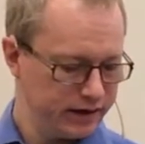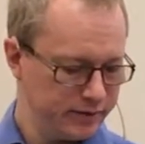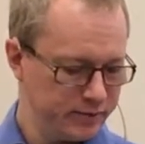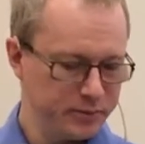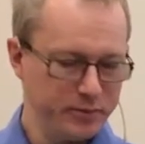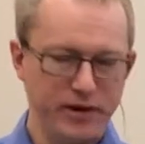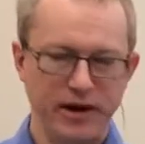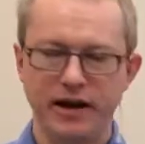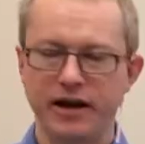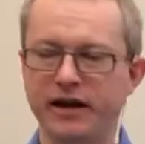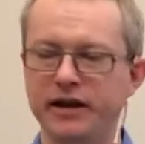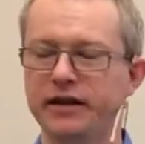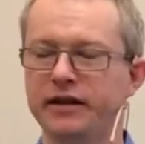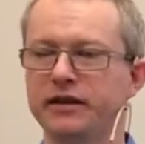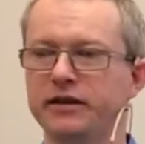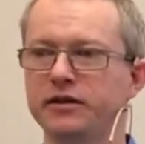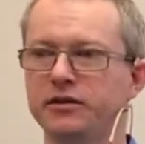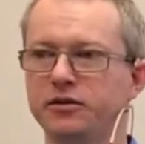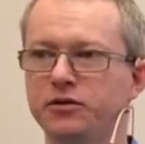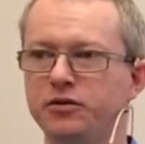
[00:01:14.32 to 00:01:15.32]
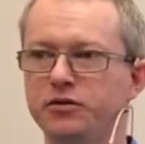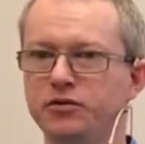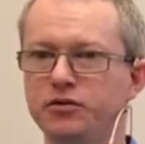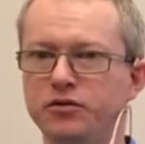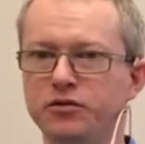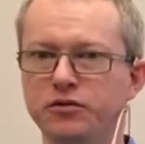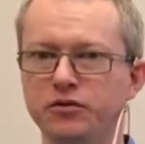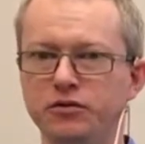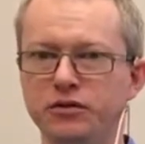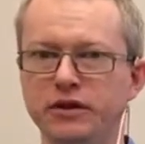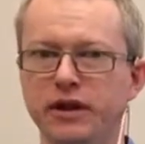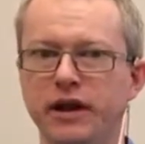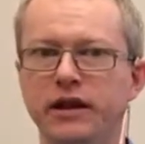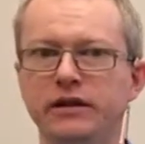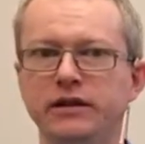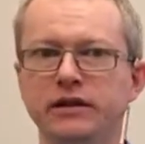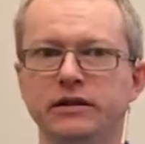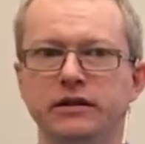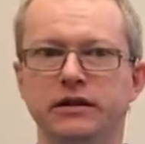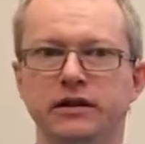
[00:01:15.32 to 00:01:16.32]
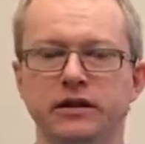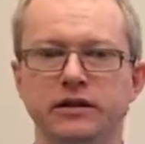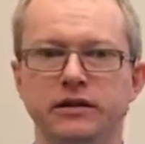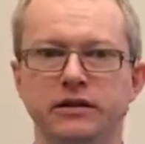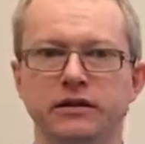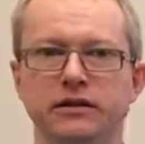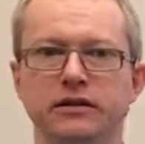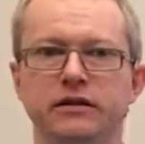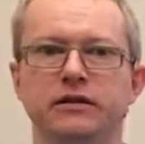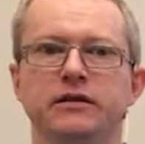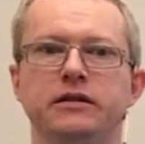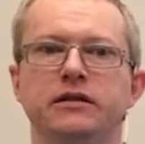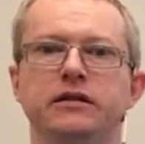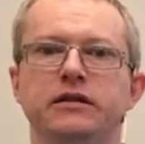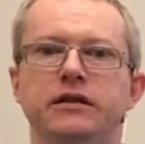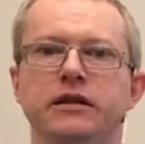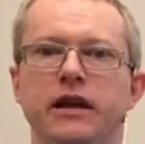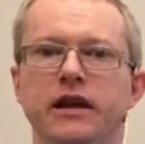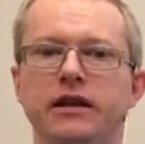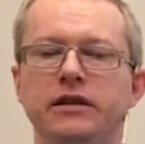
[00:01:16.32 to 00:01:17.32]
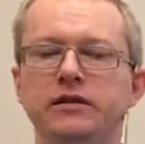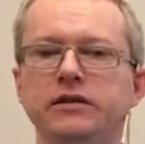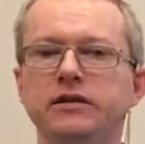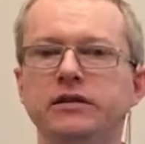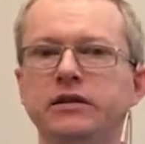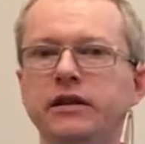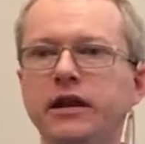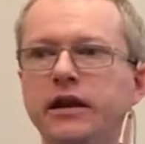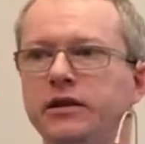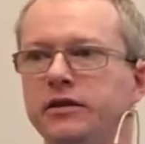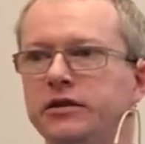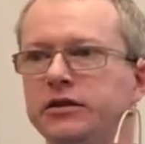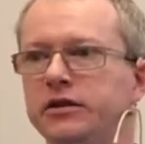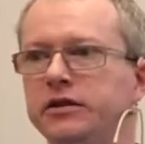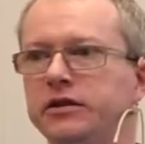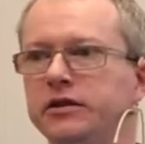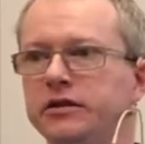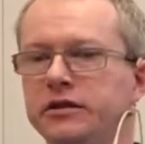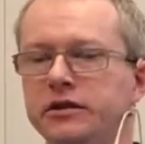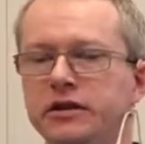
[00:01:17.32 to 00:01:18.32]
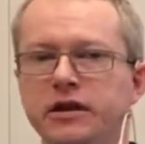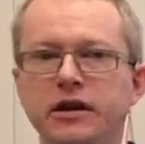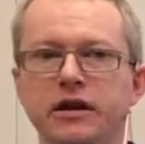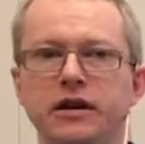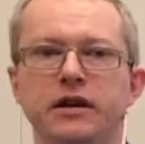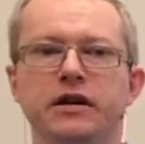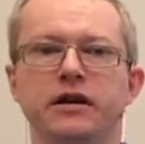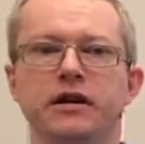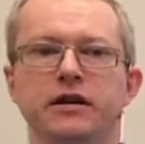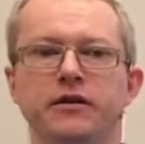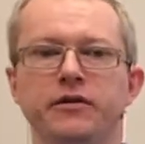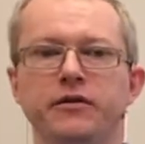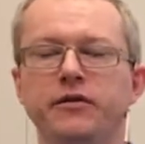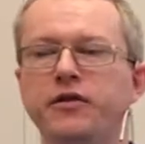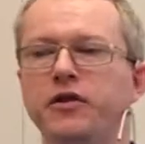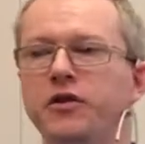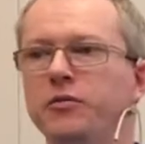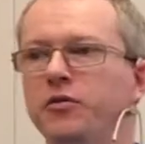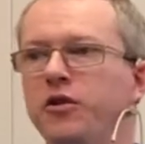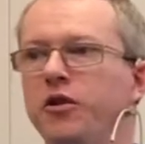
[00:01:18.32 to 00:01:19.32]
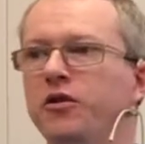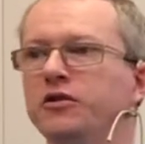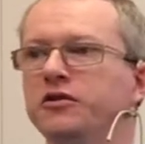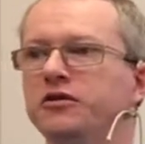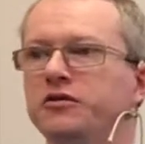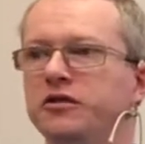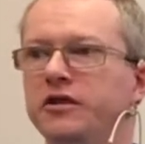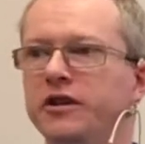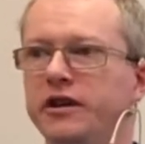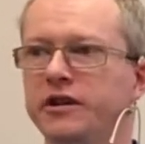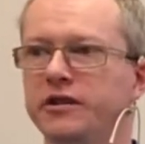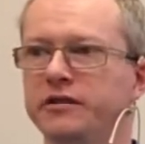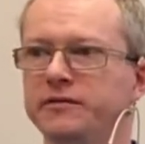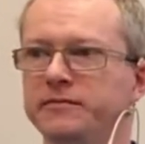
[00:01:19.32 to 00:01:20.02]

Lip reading: by two talented dance lecturers from Austria.